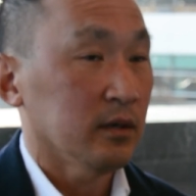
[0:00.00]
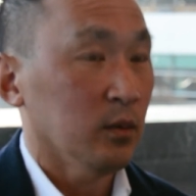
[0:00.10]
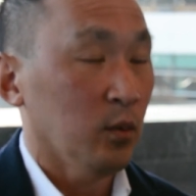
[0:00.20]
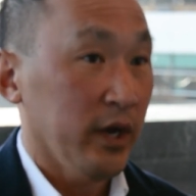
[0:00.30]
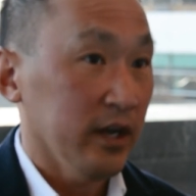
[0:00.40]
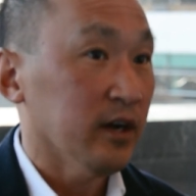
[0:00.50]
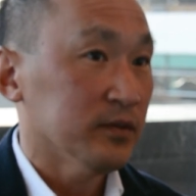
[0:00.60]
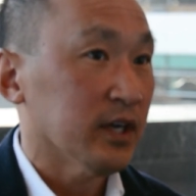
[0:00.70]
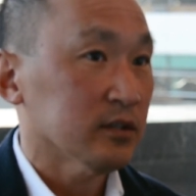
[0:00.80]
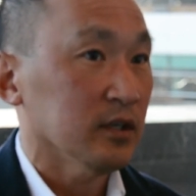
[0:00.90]
way
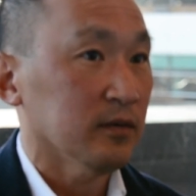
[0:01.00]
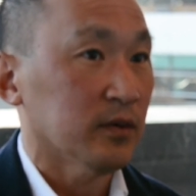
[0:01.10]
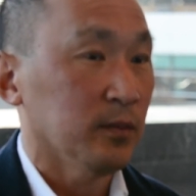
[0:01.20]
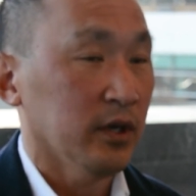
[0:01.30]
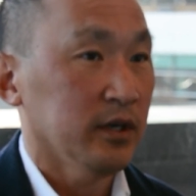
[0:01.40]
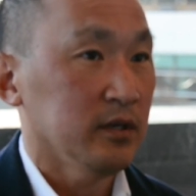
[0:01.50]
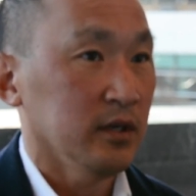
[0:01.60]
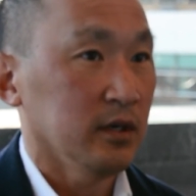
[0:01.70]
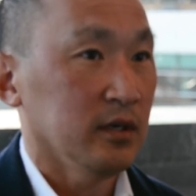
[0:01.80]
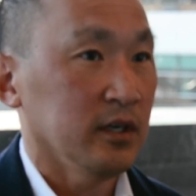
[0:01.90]
of testing for blood,
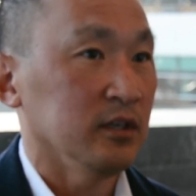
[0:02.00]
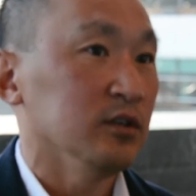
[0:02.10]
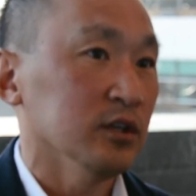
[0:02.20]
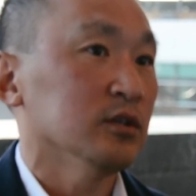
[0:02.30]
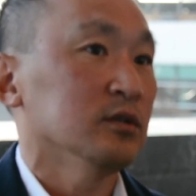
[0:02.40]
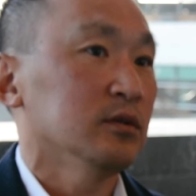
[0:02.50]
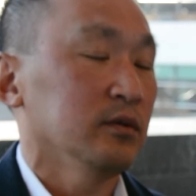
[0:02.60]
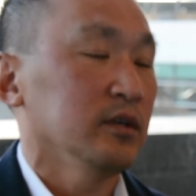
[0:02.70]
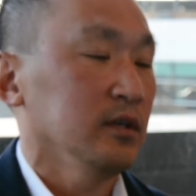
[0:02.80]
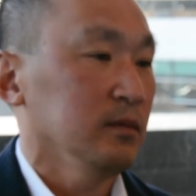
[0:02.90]
in addition
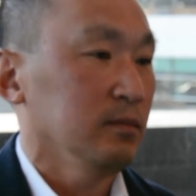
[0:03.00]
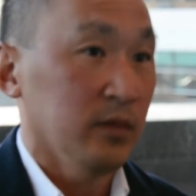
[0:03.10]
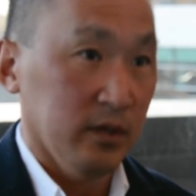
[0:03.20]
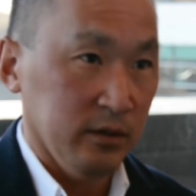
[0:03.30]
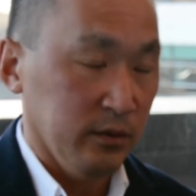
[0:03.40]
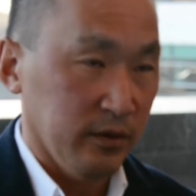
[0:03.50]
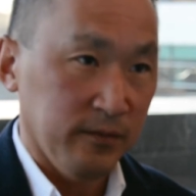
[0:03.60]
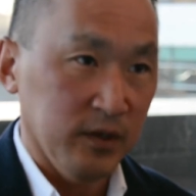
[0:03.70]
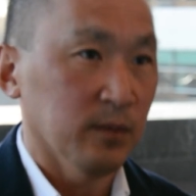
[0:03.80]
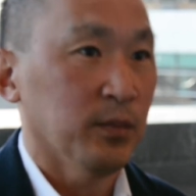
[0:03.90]
to the
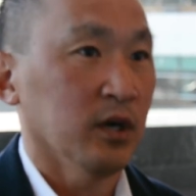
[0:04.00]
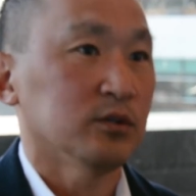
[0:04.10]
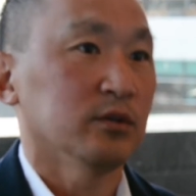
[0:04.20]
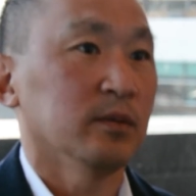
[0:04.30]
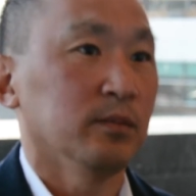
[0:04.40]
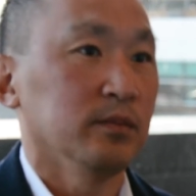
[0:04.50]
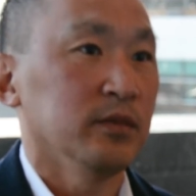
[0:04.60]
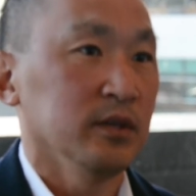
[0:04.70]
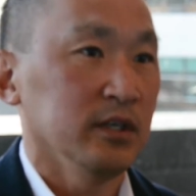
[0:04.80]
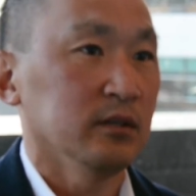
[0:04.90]
venipuncture,
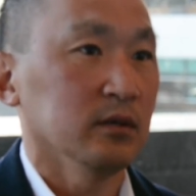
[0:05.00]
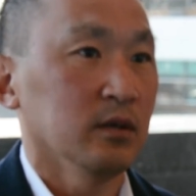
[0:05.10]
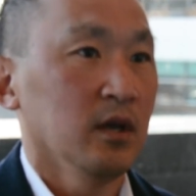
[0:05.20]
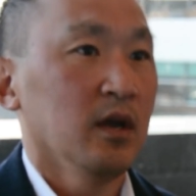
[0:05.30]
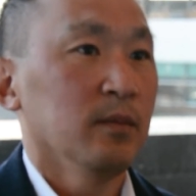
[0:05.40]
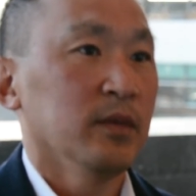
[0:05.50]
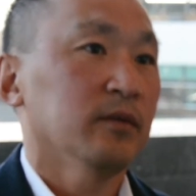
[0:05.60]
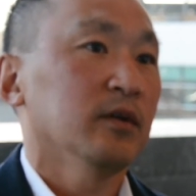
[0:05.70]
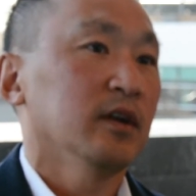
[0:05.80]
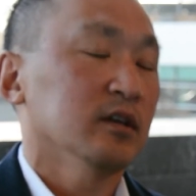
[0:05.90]
the needle
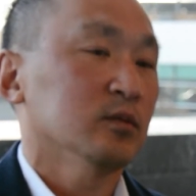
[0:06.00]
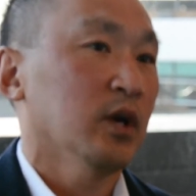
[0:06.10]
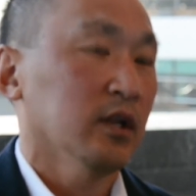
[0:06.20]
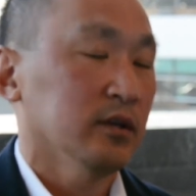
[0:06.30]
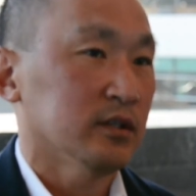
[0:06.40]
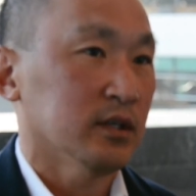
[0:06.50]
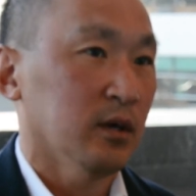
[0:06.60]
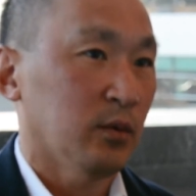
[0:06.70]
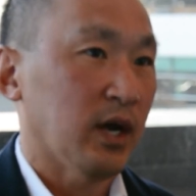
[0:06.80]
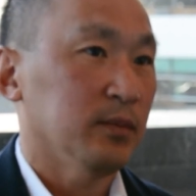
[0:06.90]
method, as well as
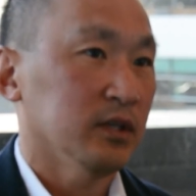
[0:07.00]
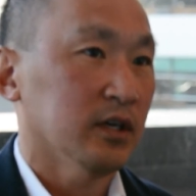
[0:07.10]
rapid